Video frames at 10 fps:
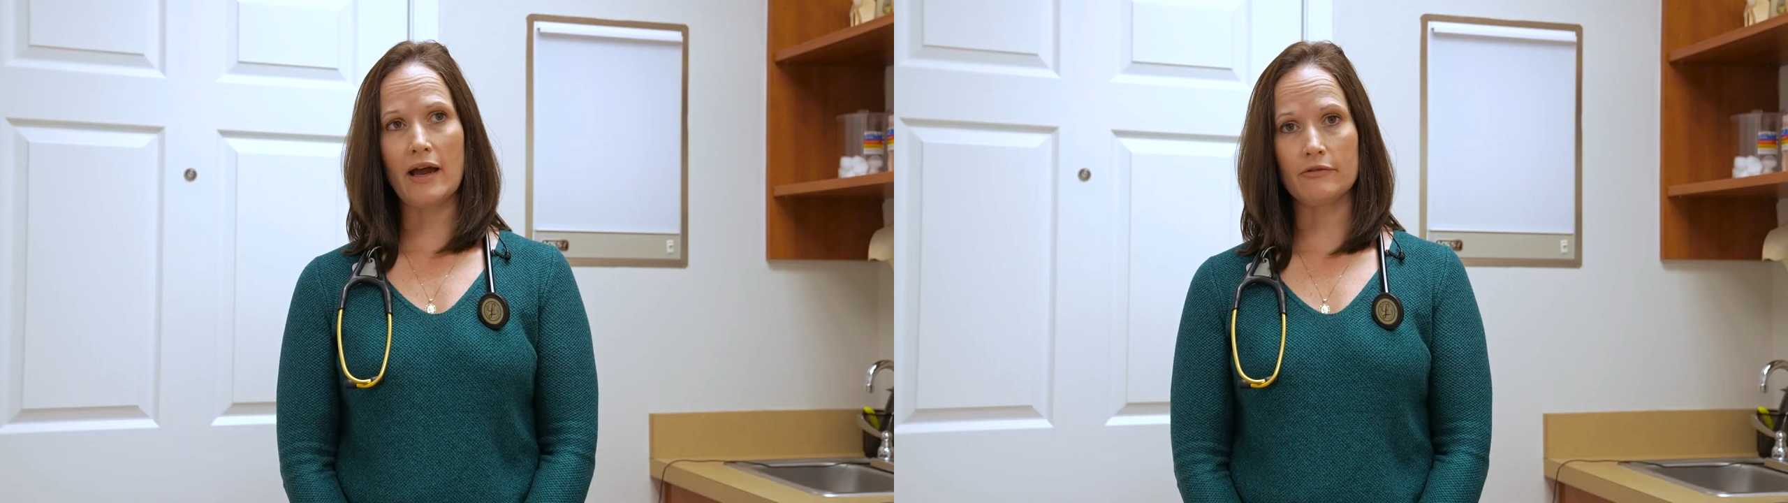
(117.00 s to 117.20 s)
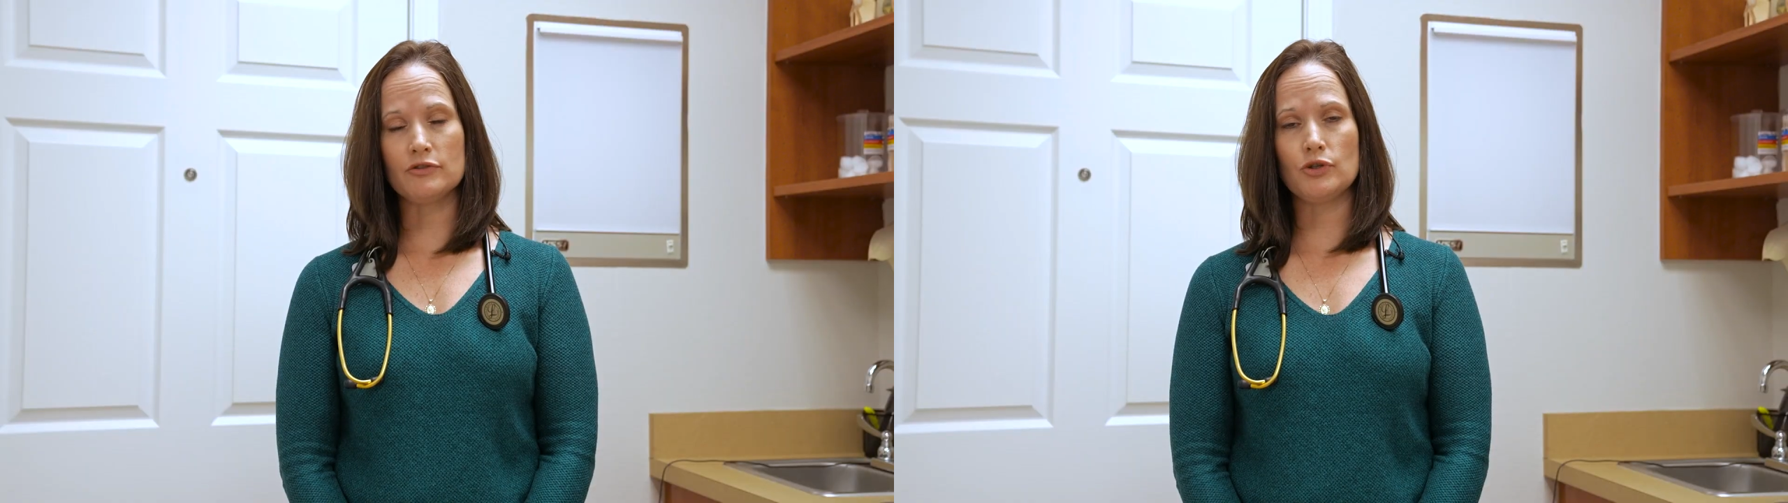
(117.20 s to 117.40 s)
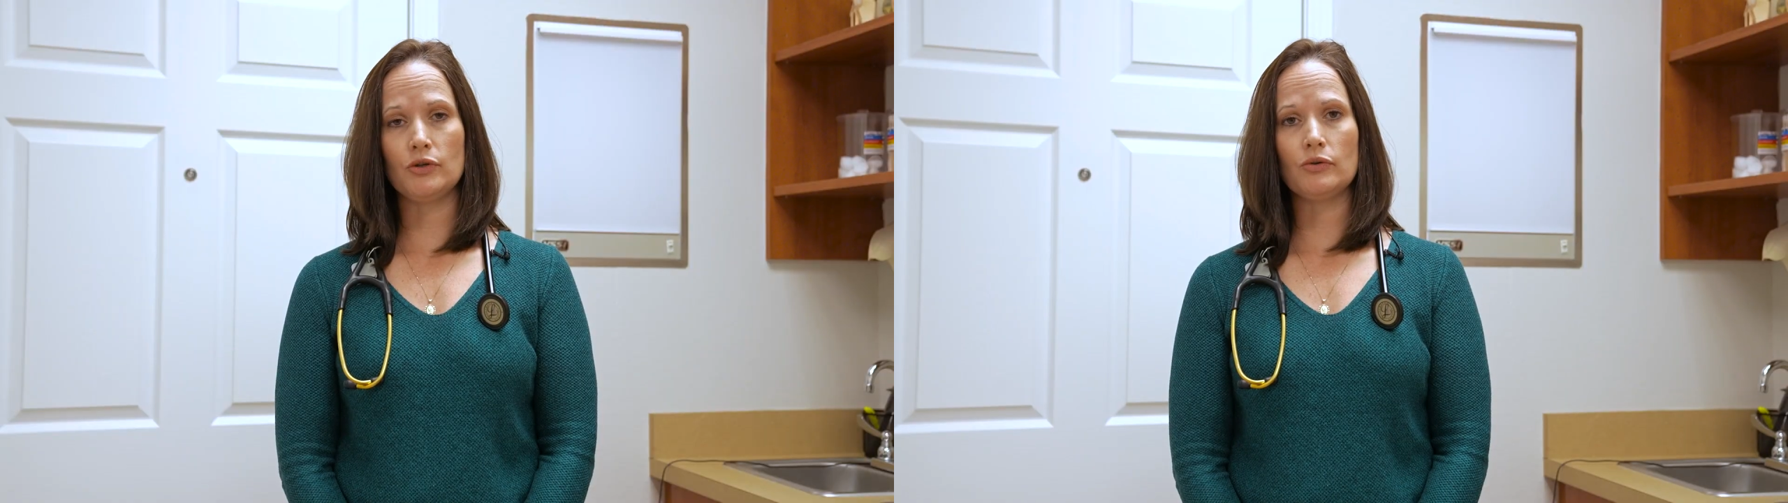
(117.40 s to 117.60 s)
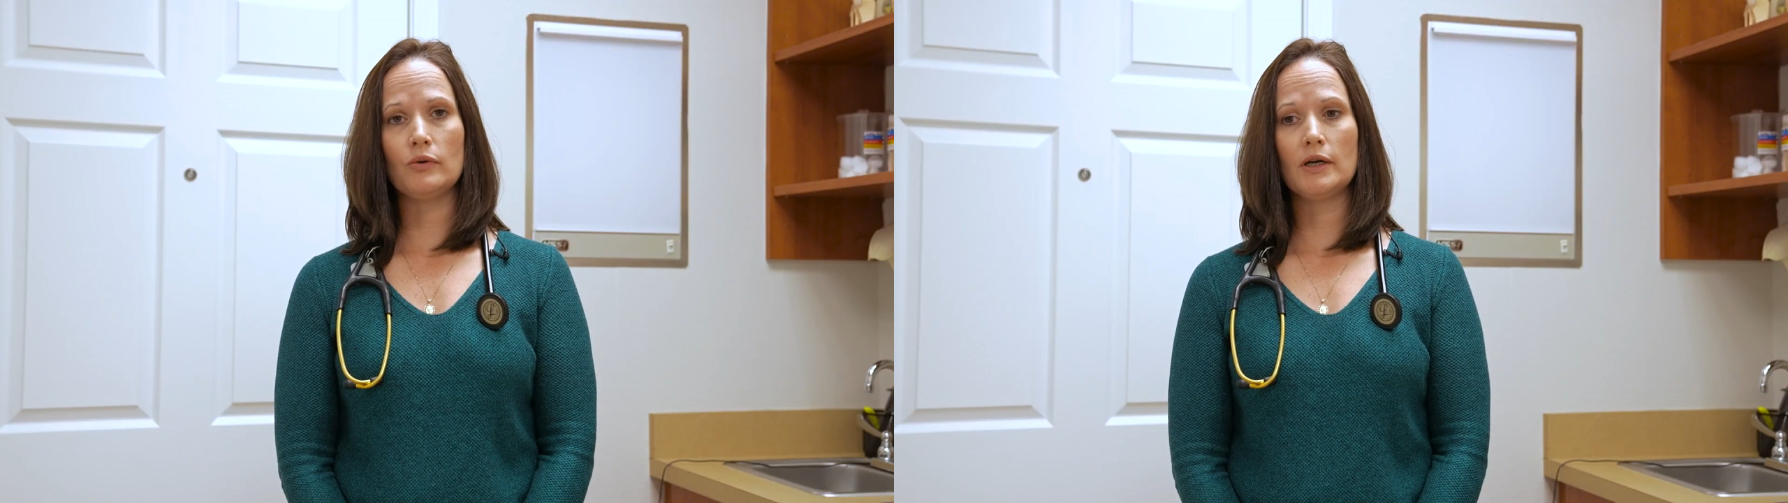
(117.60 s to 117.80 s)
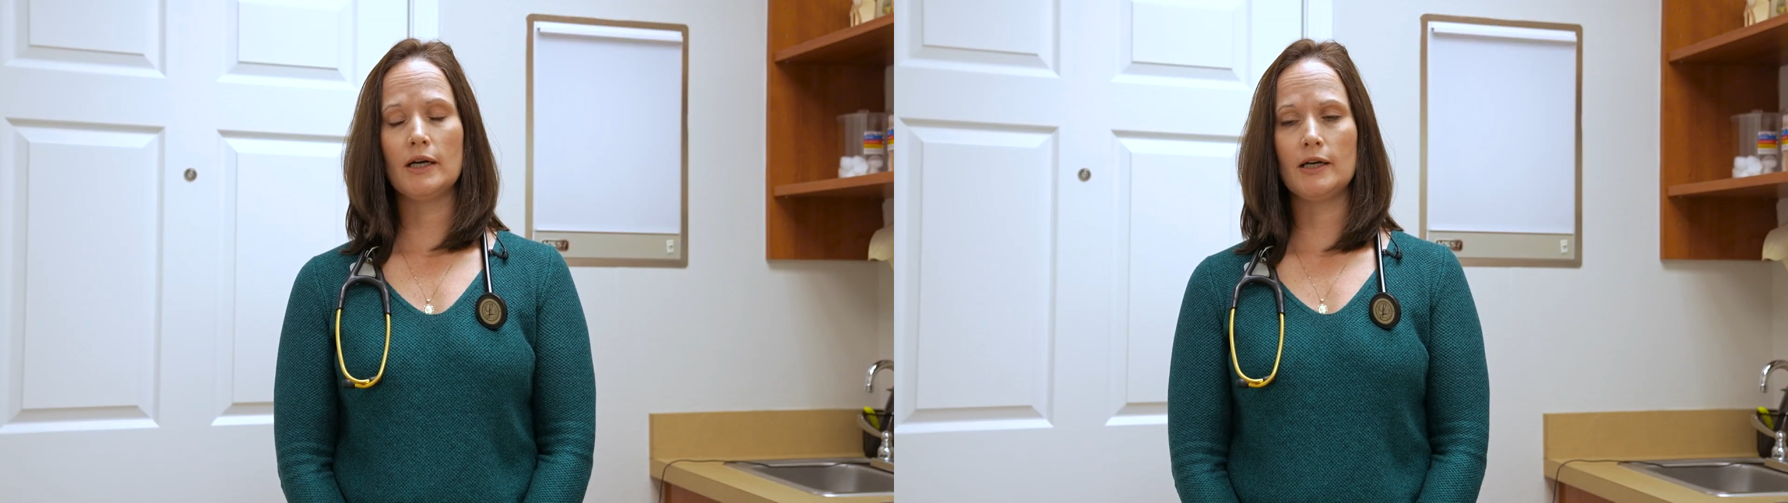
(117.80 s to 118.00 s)
have
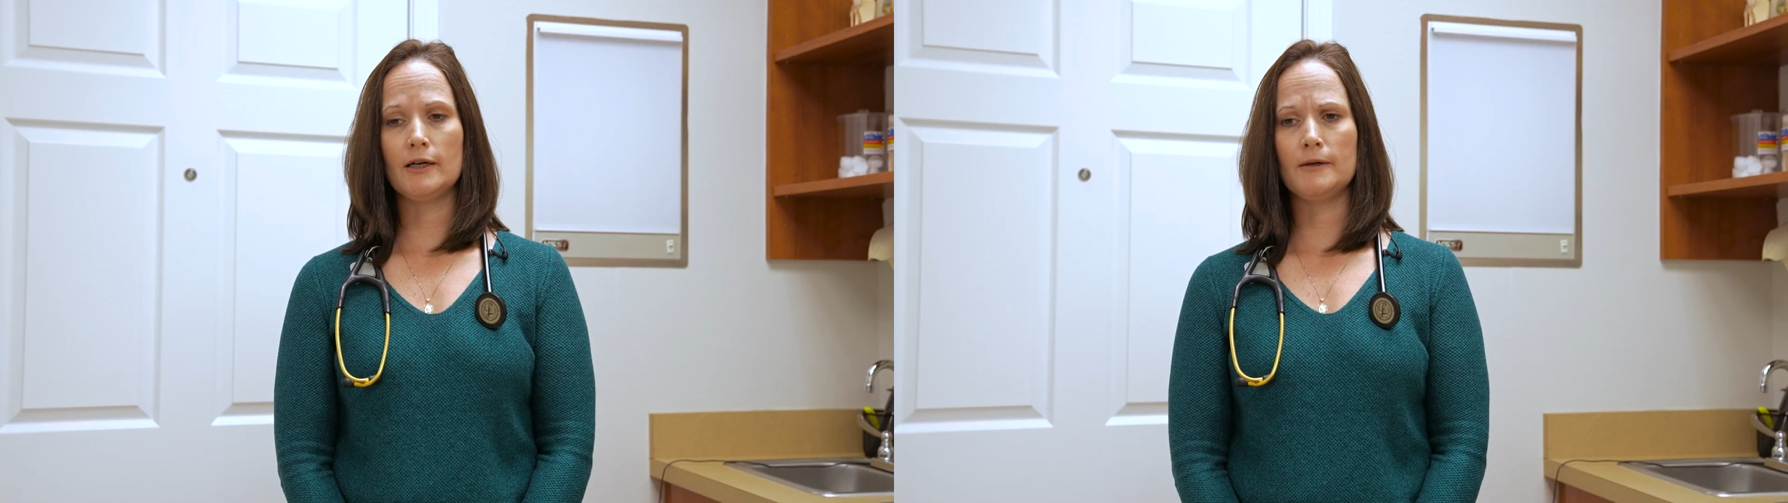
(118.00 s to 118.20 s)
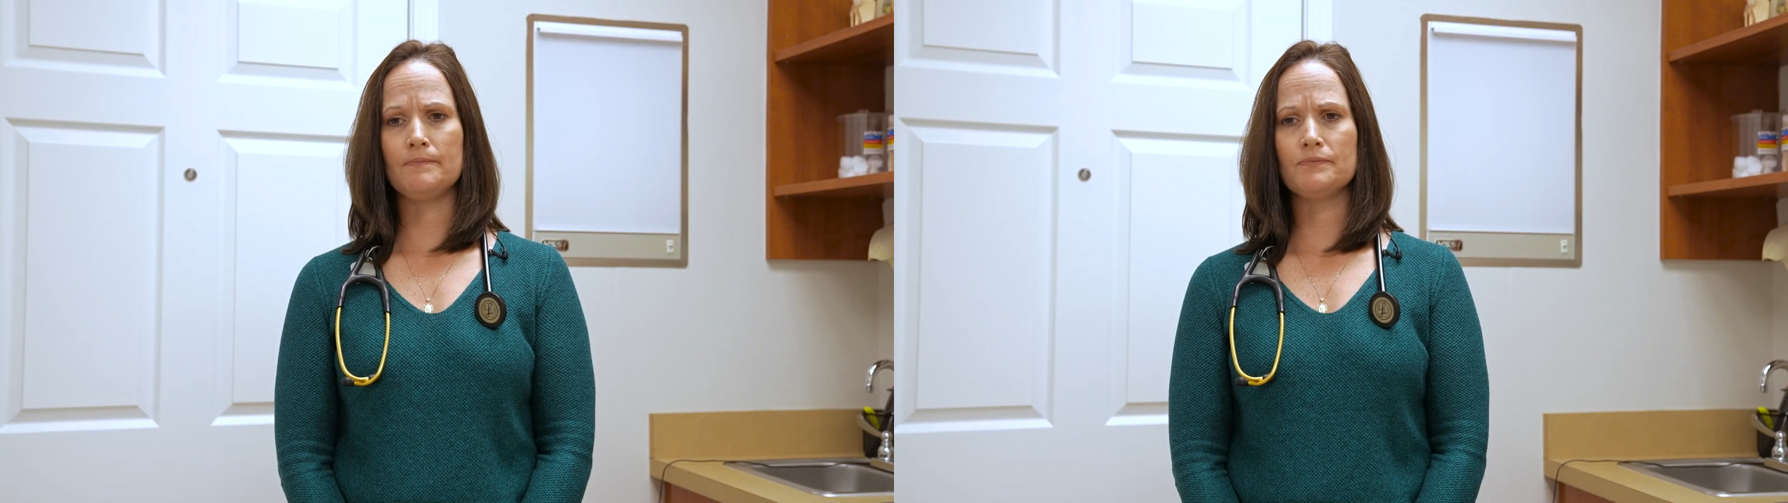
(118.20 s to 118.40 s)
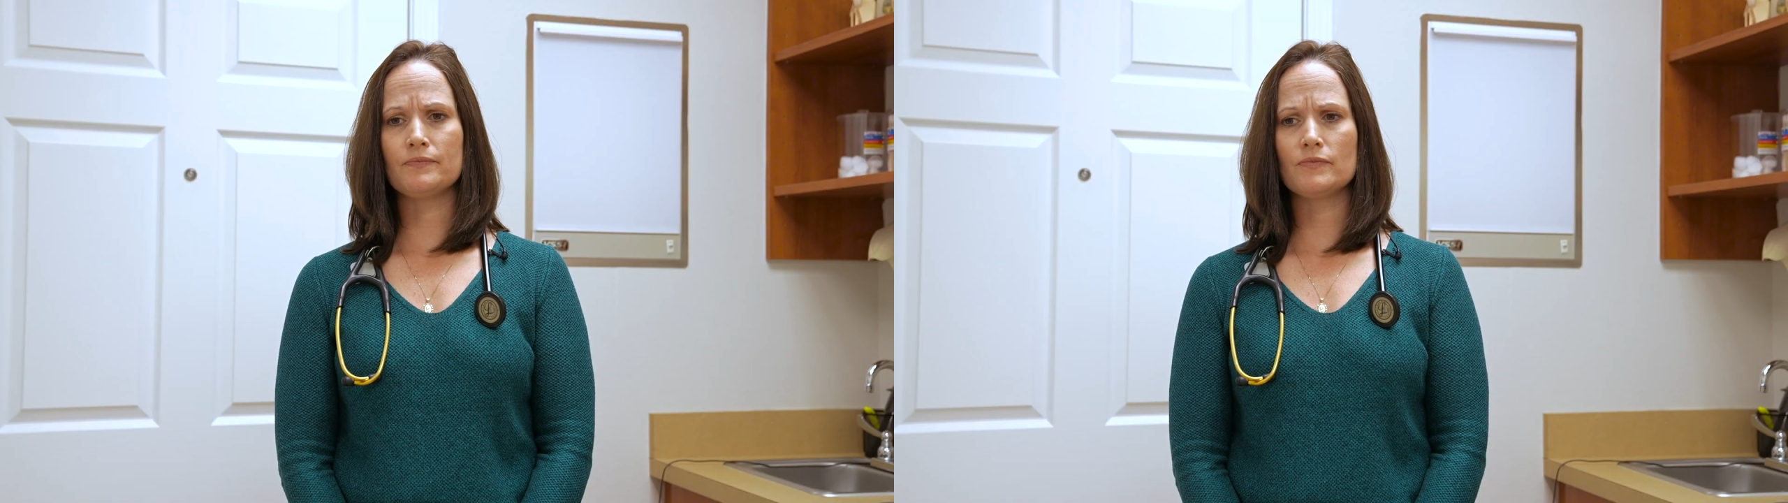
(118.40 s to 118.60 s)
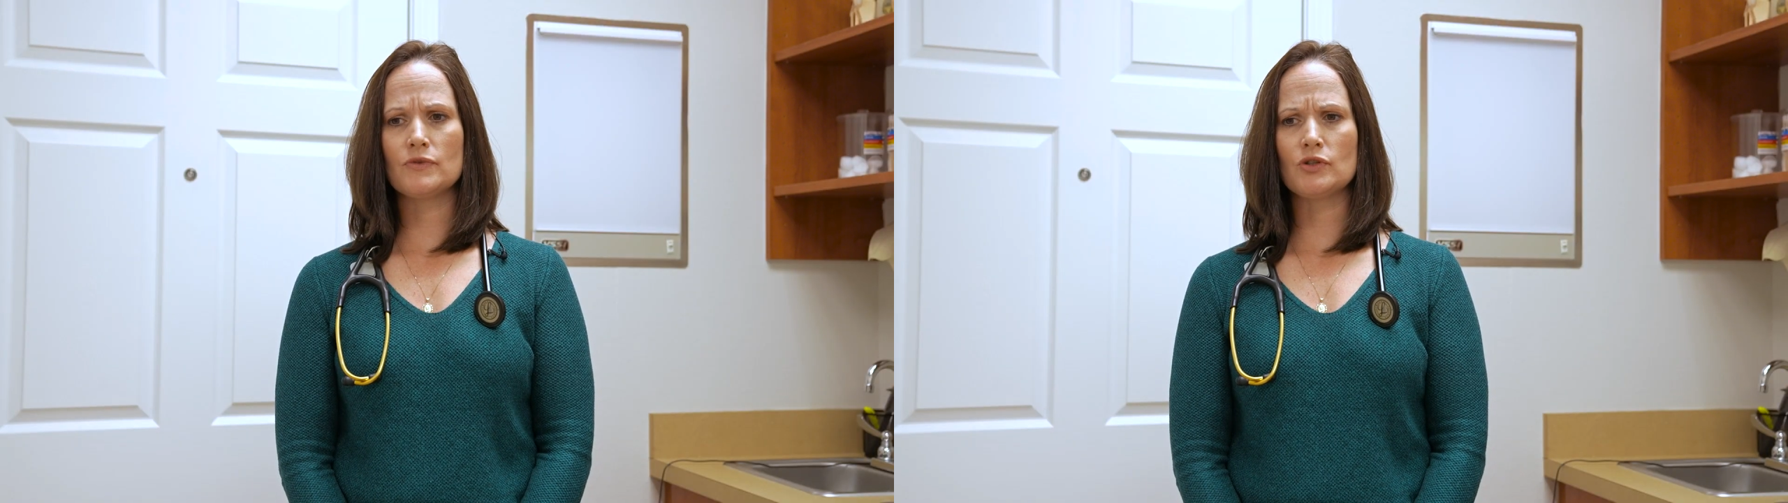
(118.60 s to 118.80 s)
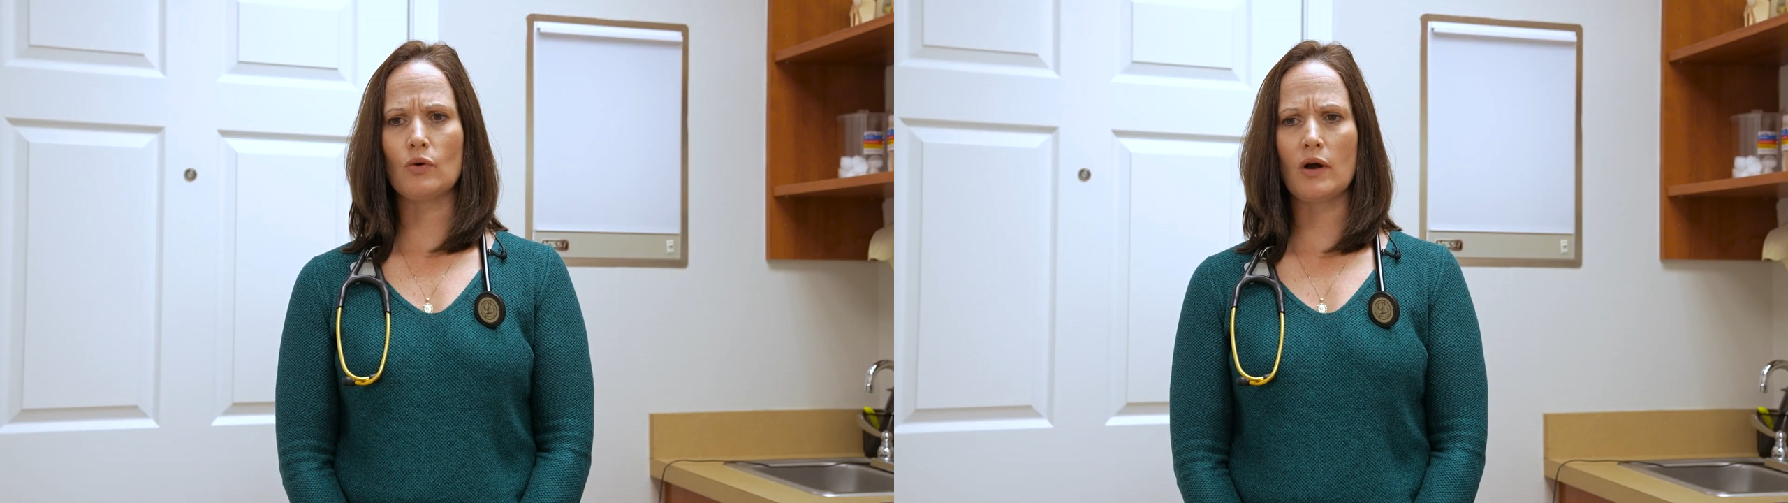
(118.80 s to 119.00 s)
to.
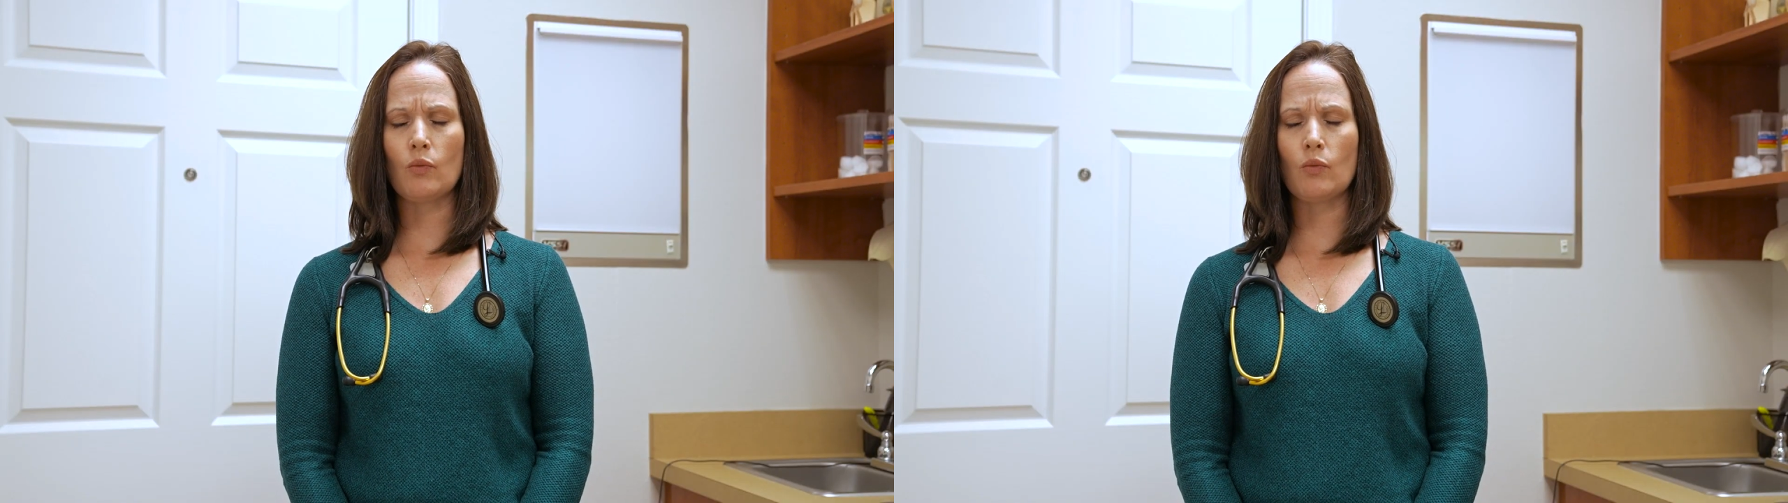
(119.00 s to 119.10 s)
So